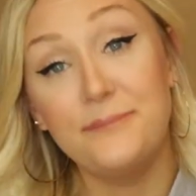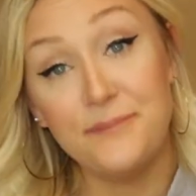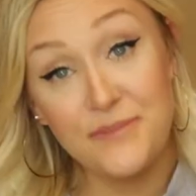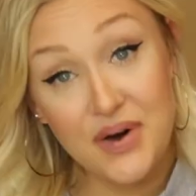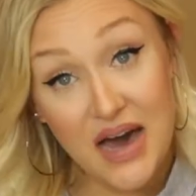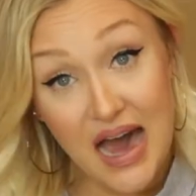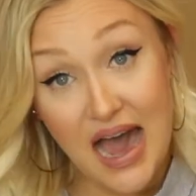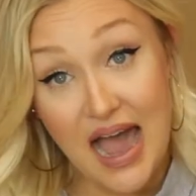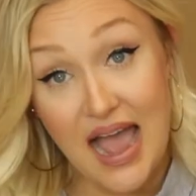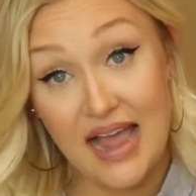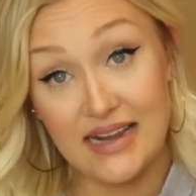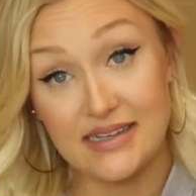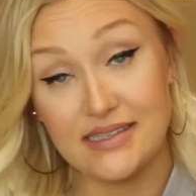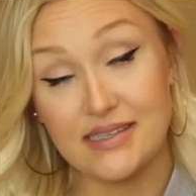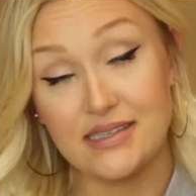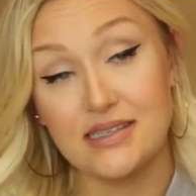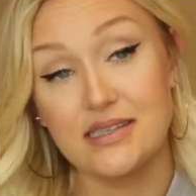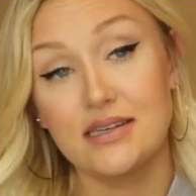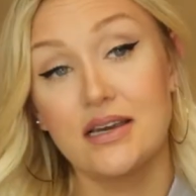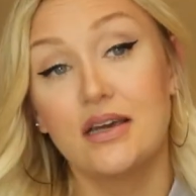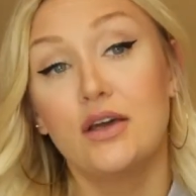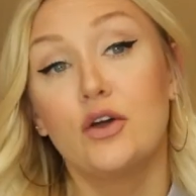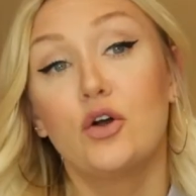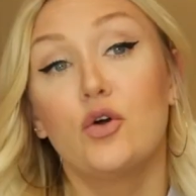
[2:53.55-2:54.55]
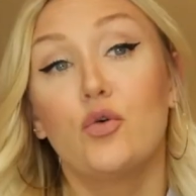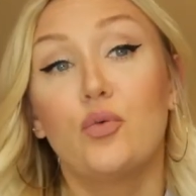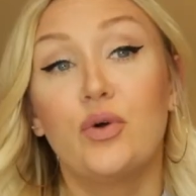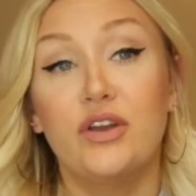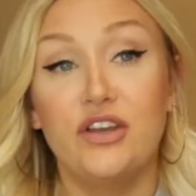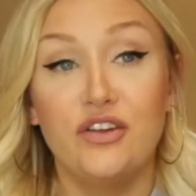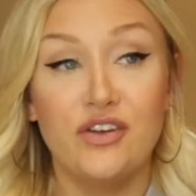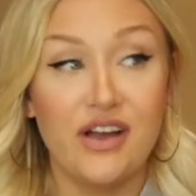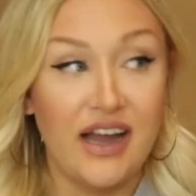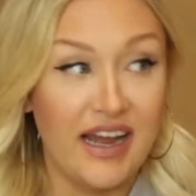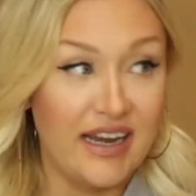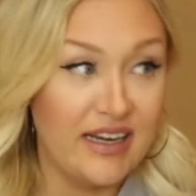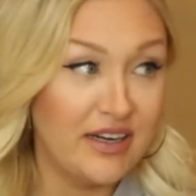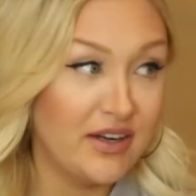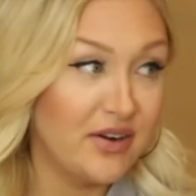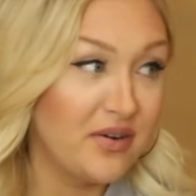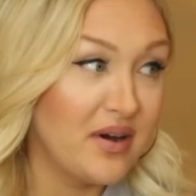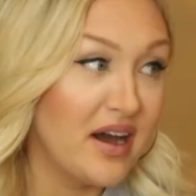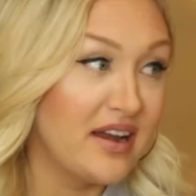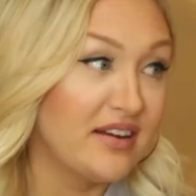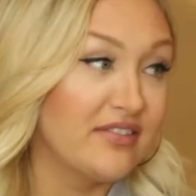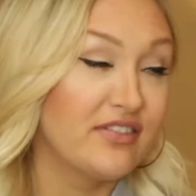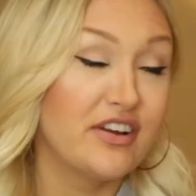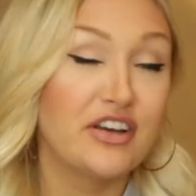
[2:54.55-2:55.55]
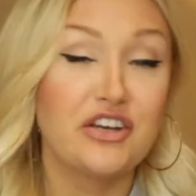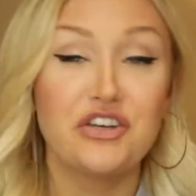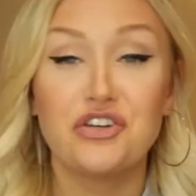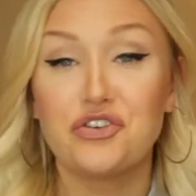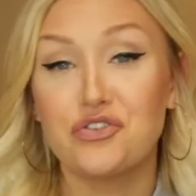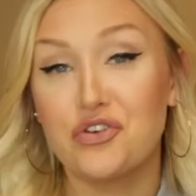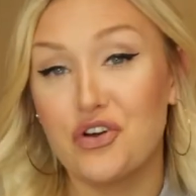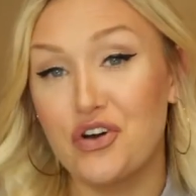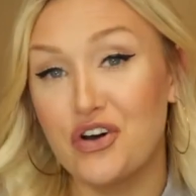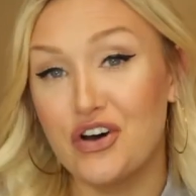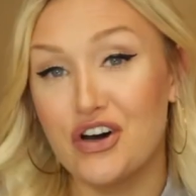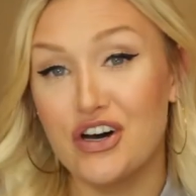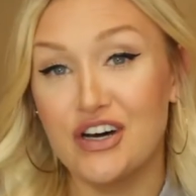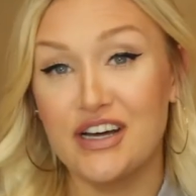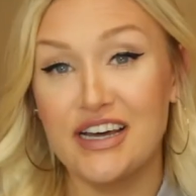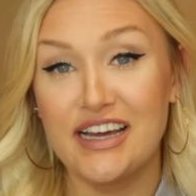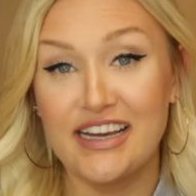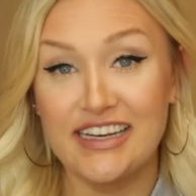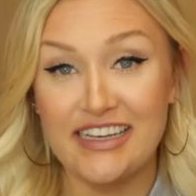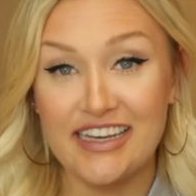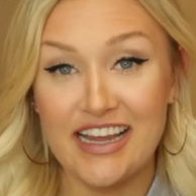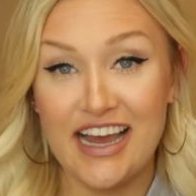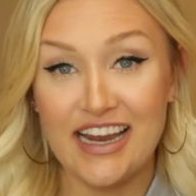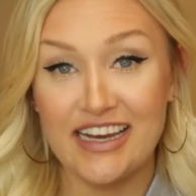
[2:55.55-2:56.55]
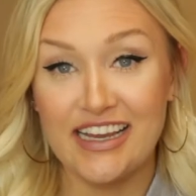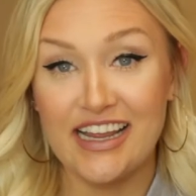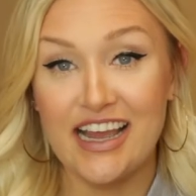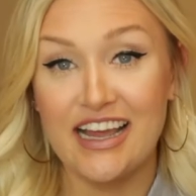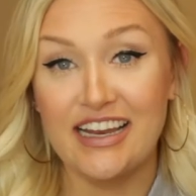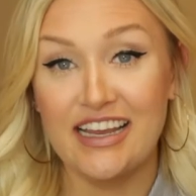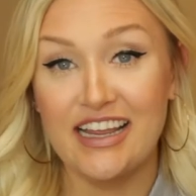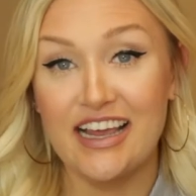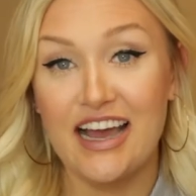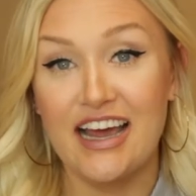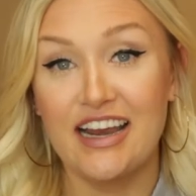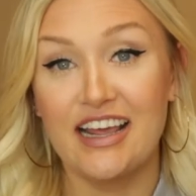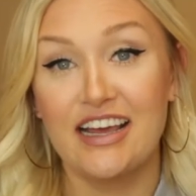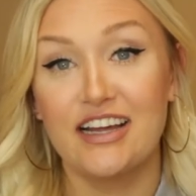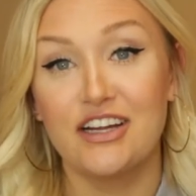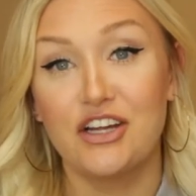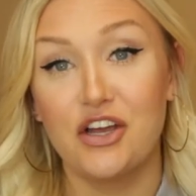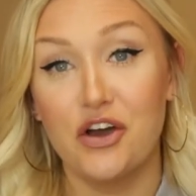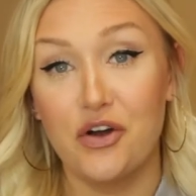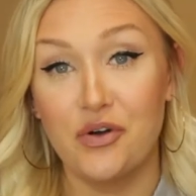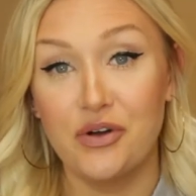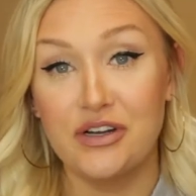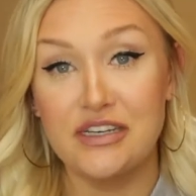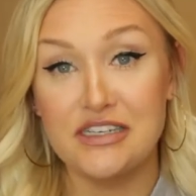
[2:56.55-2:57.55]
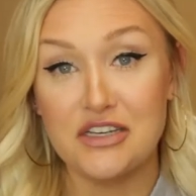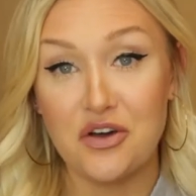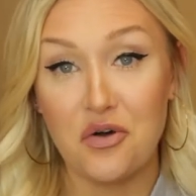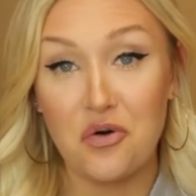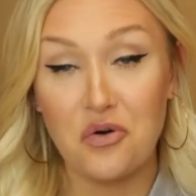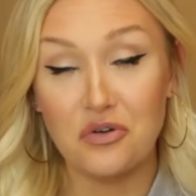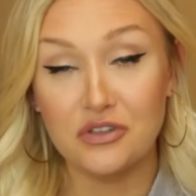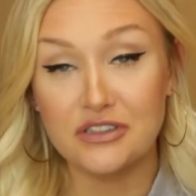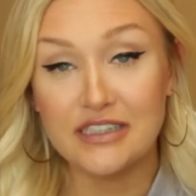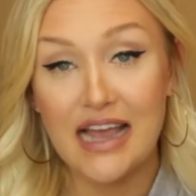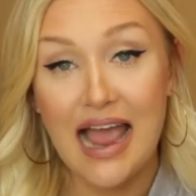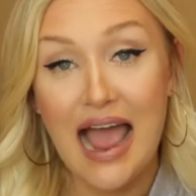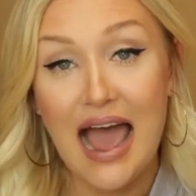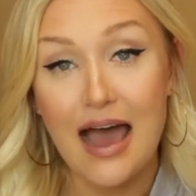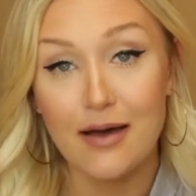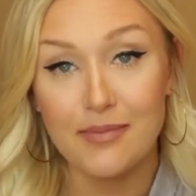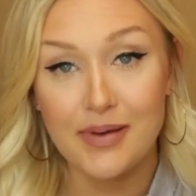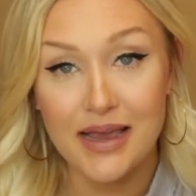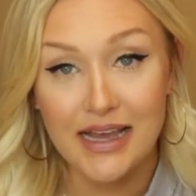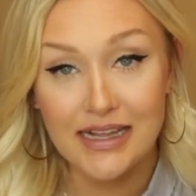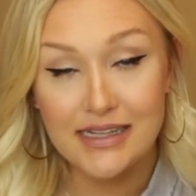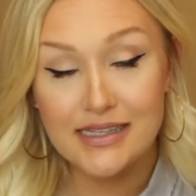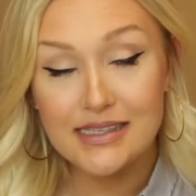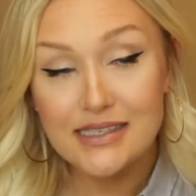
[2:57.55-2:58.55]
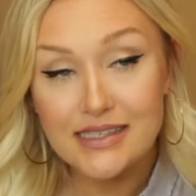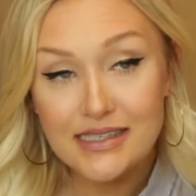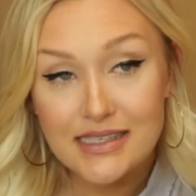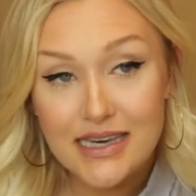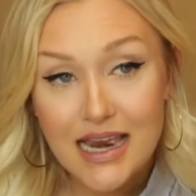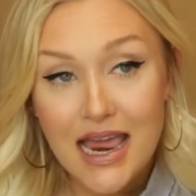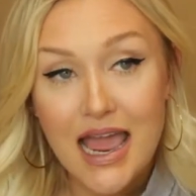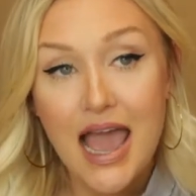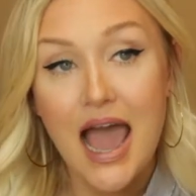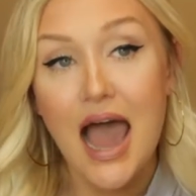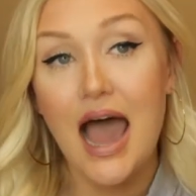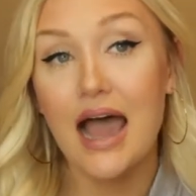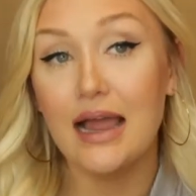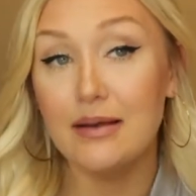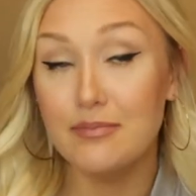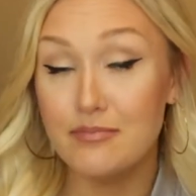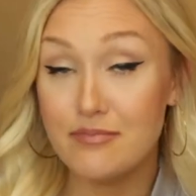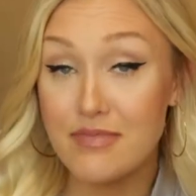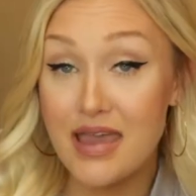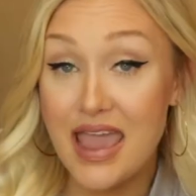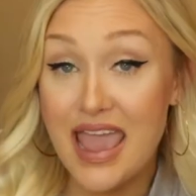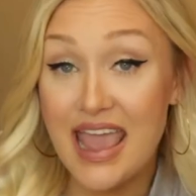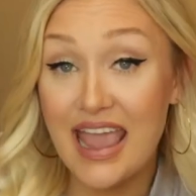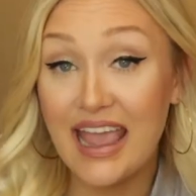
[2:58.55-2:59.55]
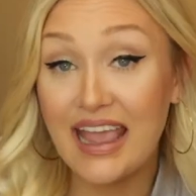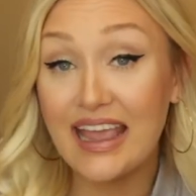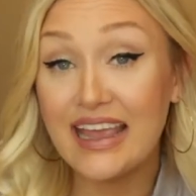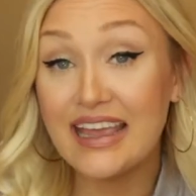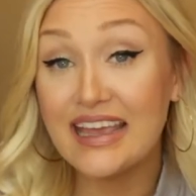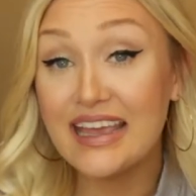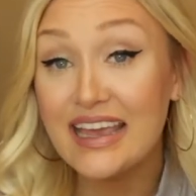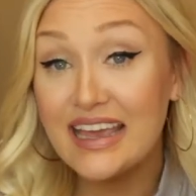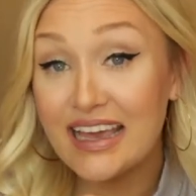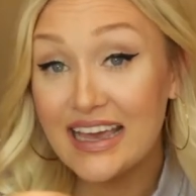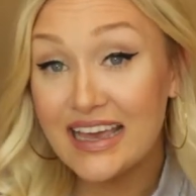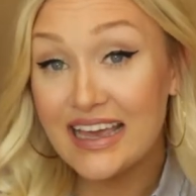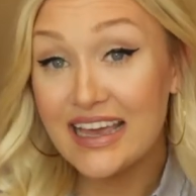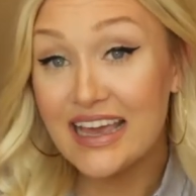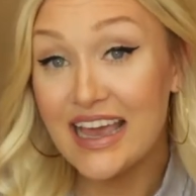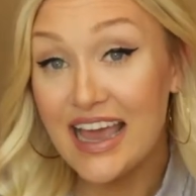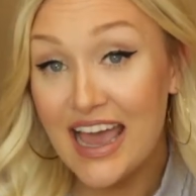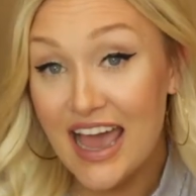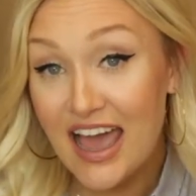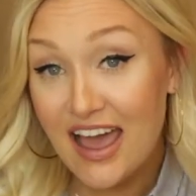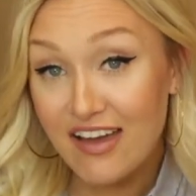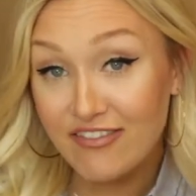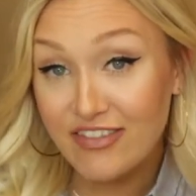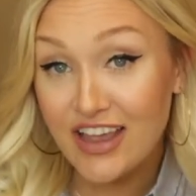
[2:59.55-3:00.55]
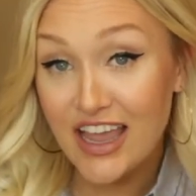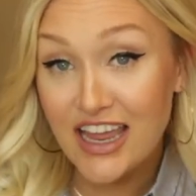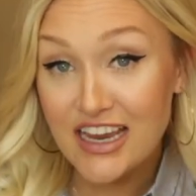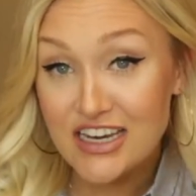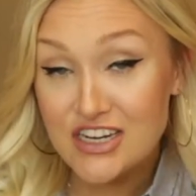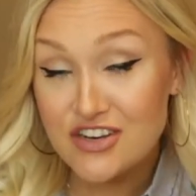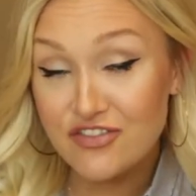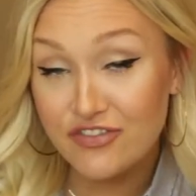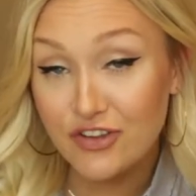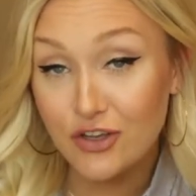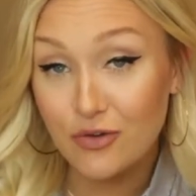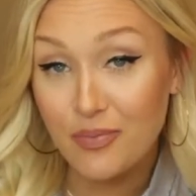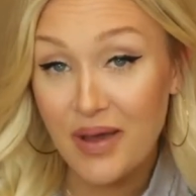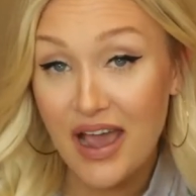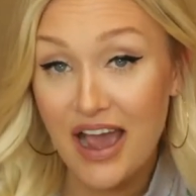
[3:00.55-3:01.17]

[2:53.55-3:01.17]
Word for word: But when you kind of go out of control and yada, yada, yada, go into old habits, I may have gained a few